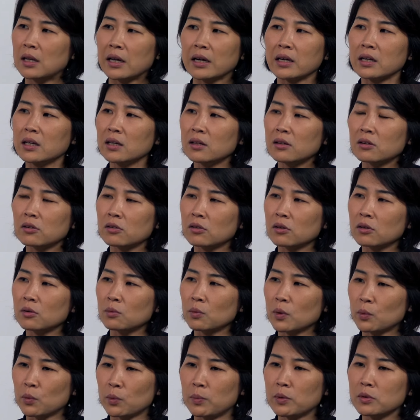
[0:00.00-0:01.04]
like it or
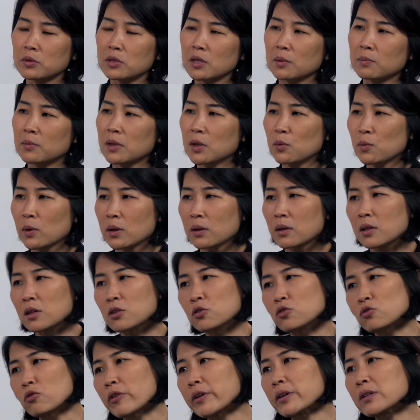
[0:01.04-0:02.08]
not, when we build something, we're
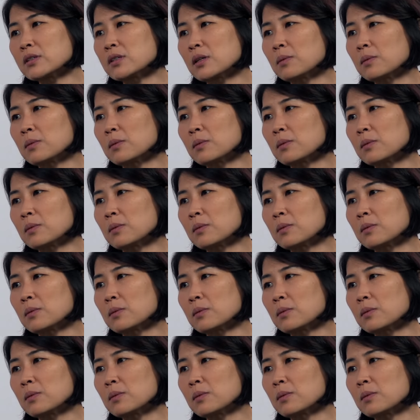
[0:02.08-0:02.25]
destroying